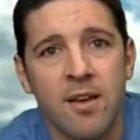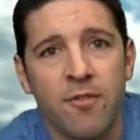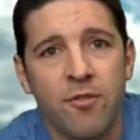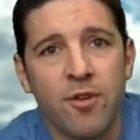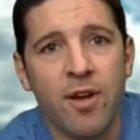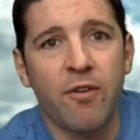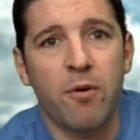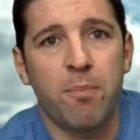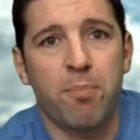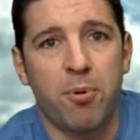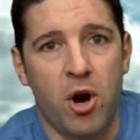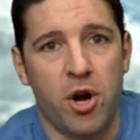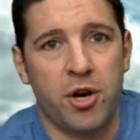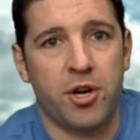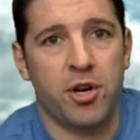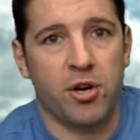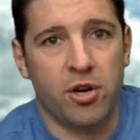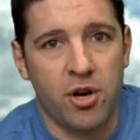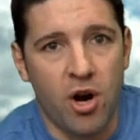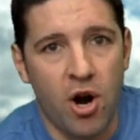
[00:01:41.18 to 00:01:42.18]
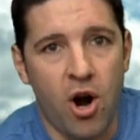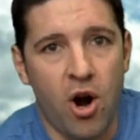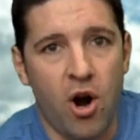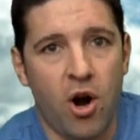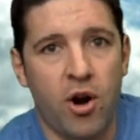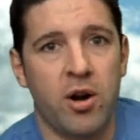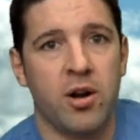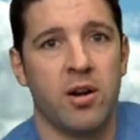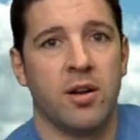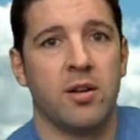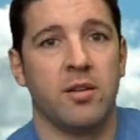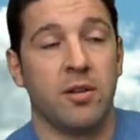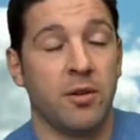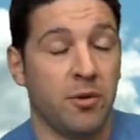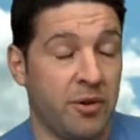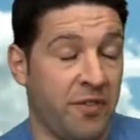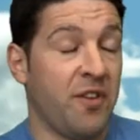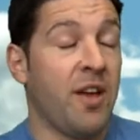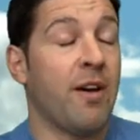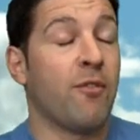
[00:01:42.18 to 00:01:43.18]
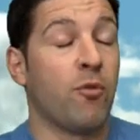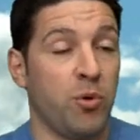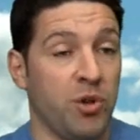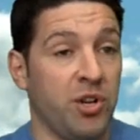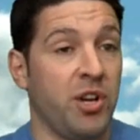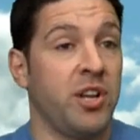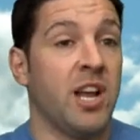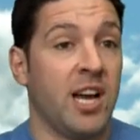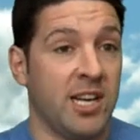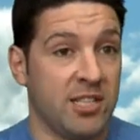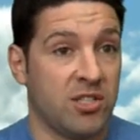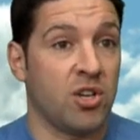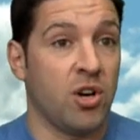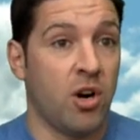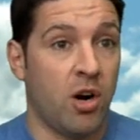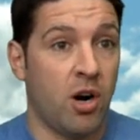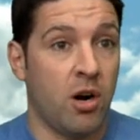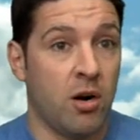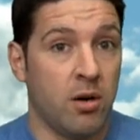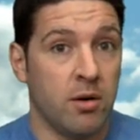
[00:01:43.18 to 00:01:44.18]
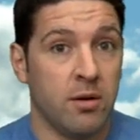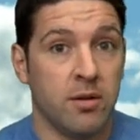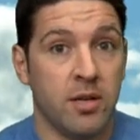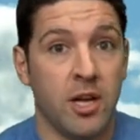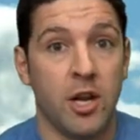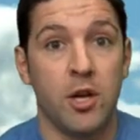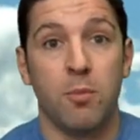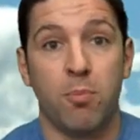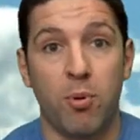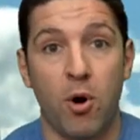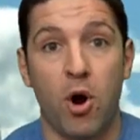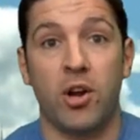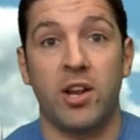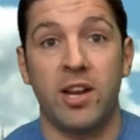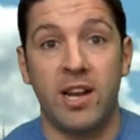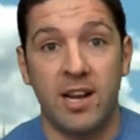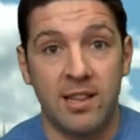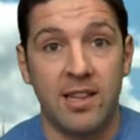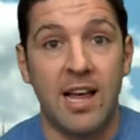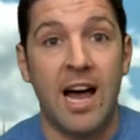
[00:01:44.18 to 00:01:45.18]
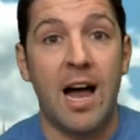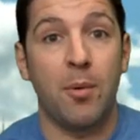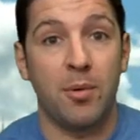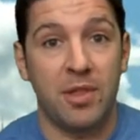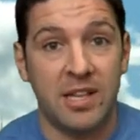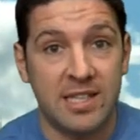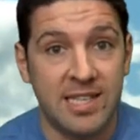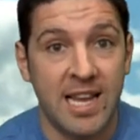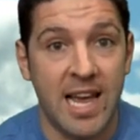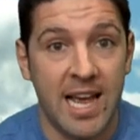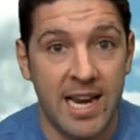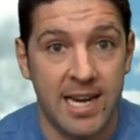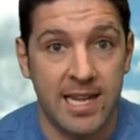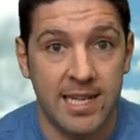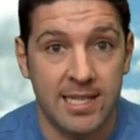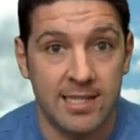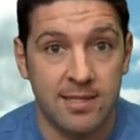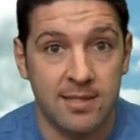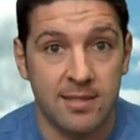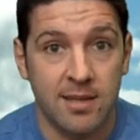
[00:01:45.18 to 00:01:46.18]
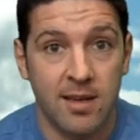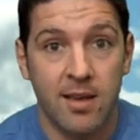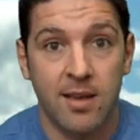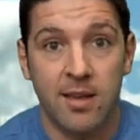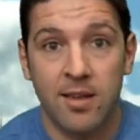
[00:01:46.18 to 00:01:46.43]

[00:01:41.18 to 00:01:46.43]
If you ever park your car, or if you have a really nice car and you park it in a lot with attendants,